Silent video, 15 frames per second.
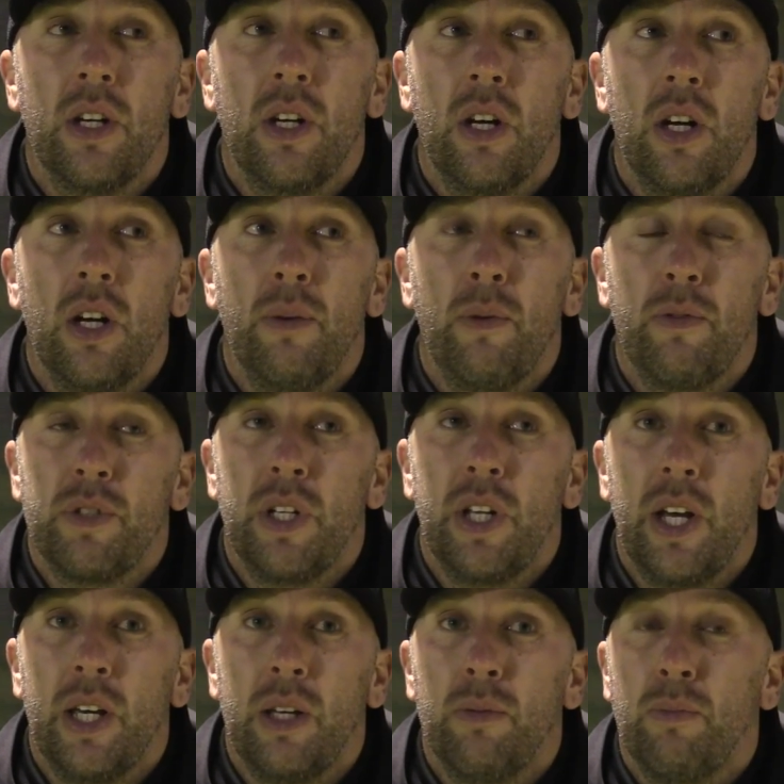Obviously,
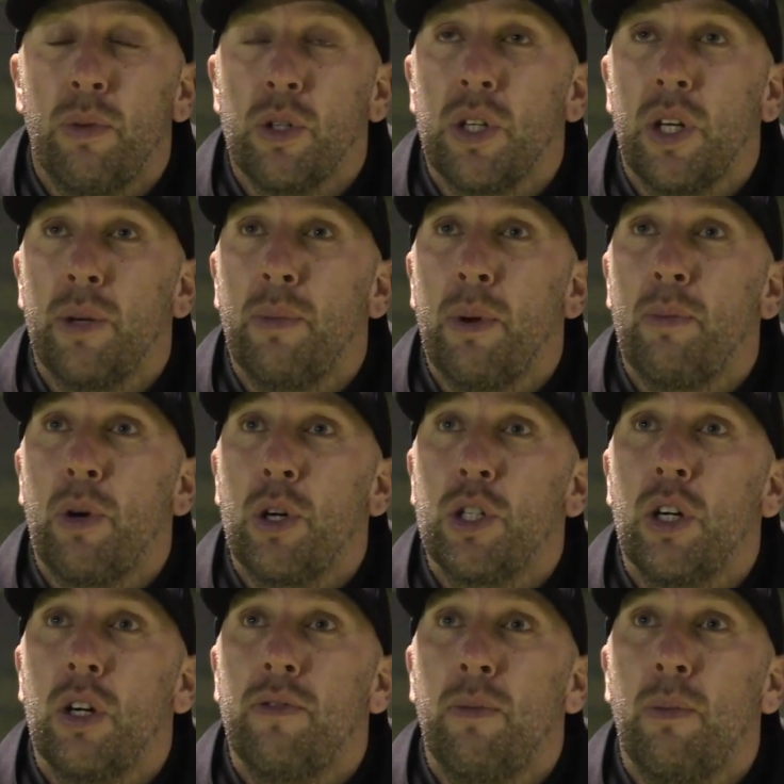they put us under a bit of
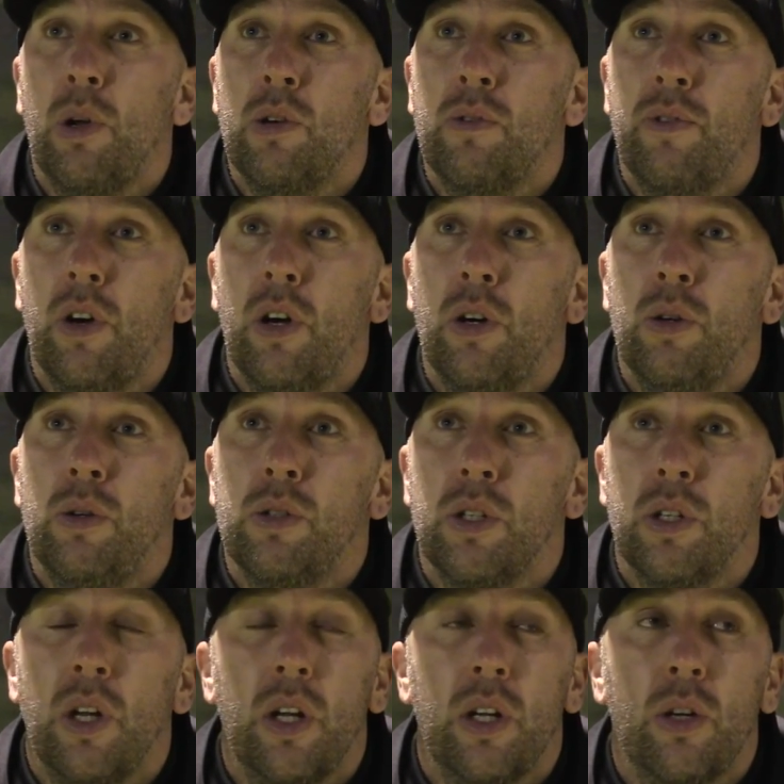pressure from long throws
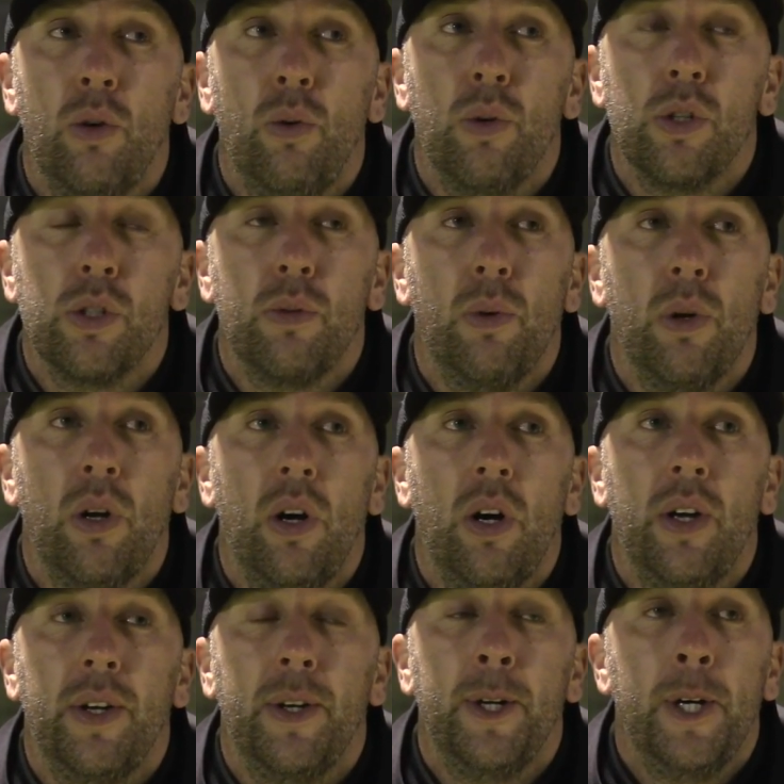and corners and
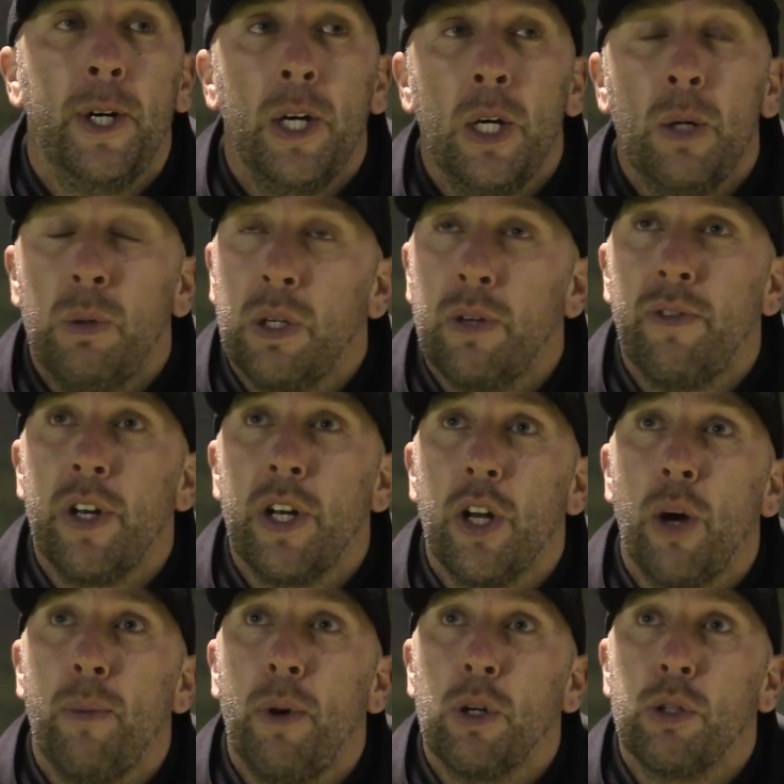whatnot, and we defended
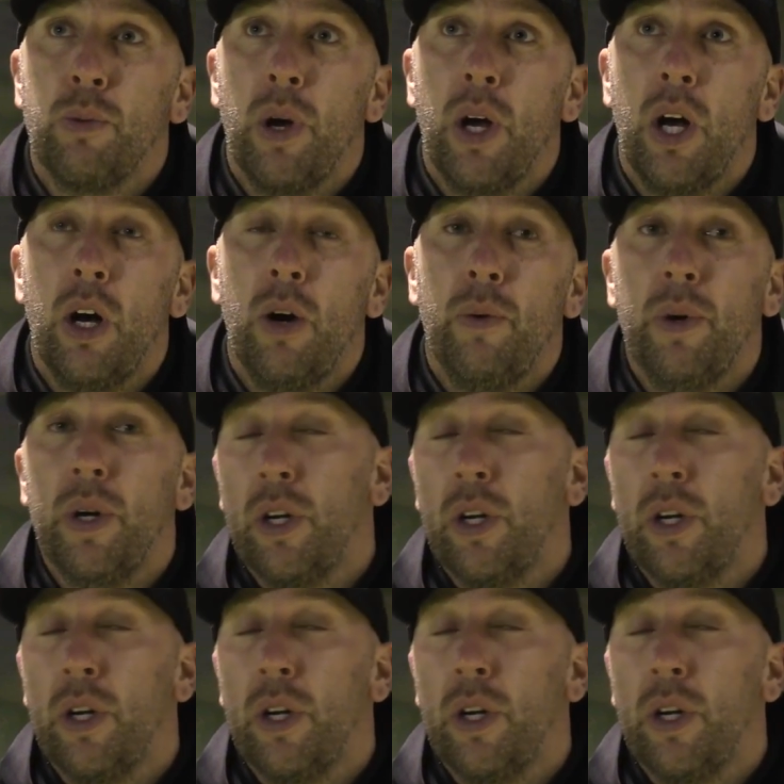our box well.